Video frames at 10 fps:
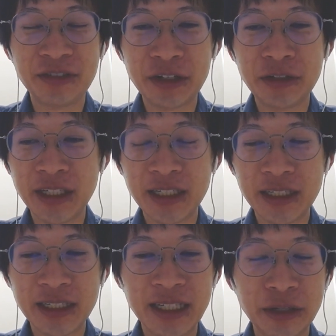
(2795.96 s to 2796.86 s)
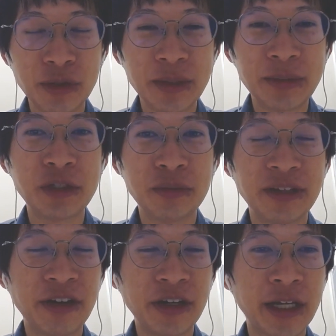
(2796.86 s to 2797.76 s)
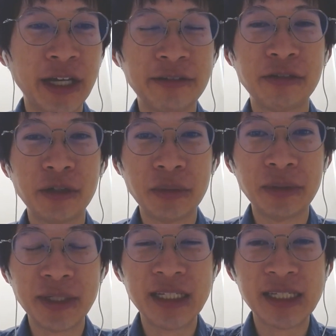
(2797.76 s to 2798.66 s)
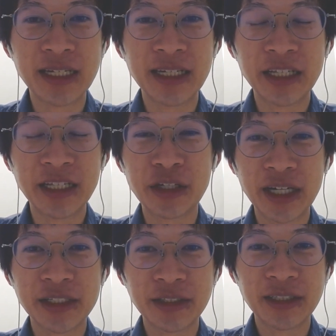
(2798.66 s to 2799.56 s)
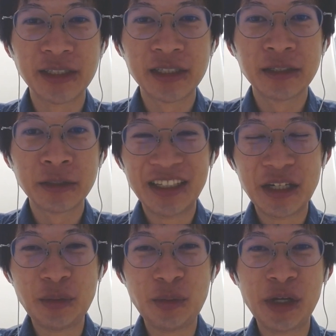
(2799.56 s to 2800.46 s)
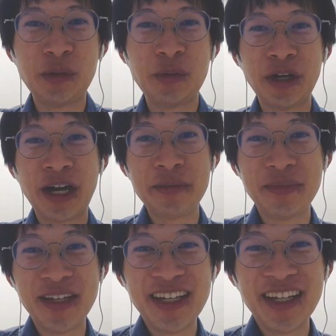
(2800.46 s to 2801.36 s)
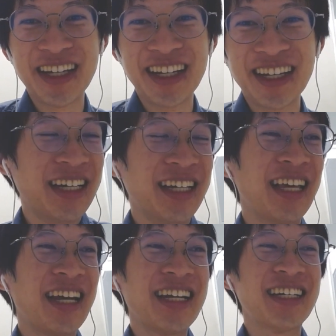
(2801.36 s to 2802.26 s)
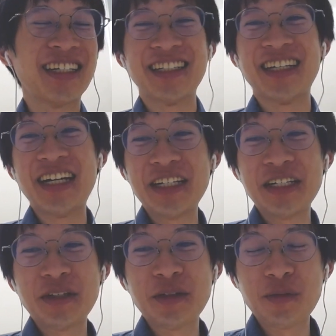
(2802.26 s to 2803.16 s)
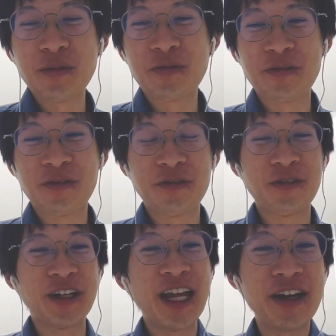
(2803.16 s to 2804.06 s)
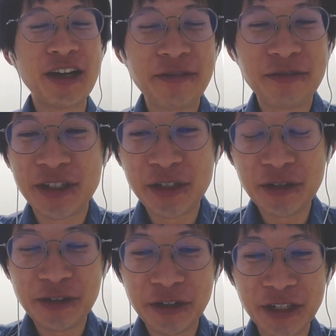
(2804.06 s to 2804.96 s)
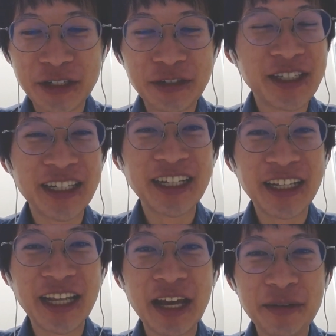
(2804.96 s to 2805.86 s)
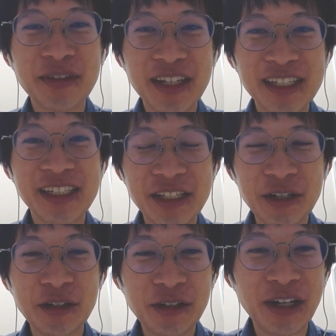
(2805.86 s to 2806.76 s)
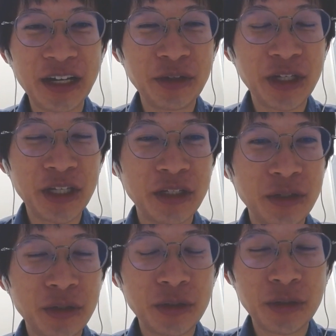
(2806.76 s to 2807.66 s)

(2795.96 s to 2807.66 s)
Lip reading: We need to be very careful when we design interactions. Where will I be? Yeah. For now, I'm still very interested in haptics, so I really